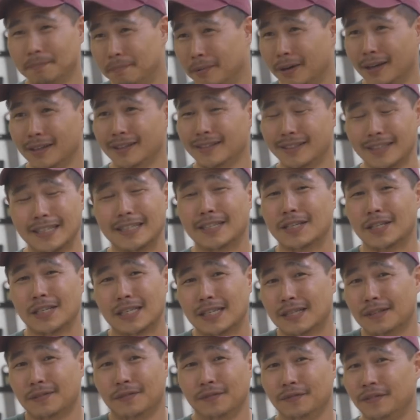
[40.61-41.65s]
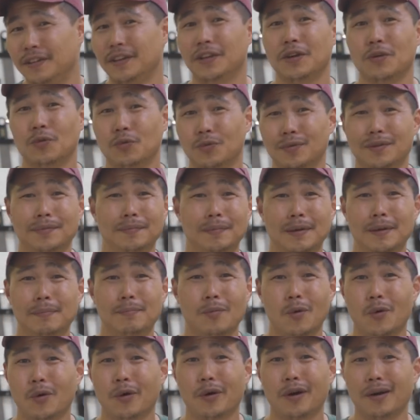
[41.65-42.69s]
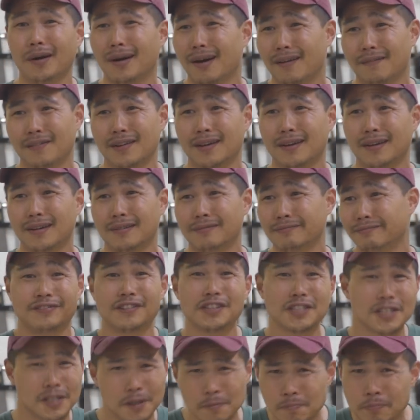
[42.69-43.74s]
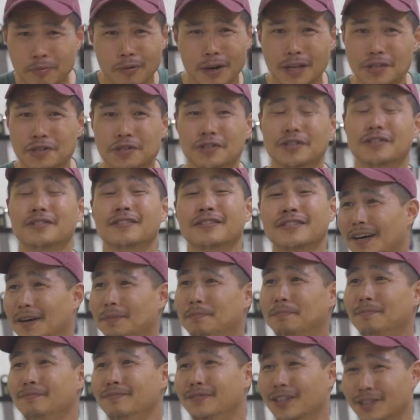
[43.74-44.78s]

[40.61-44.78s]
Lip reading: but this video would be more of a first impression of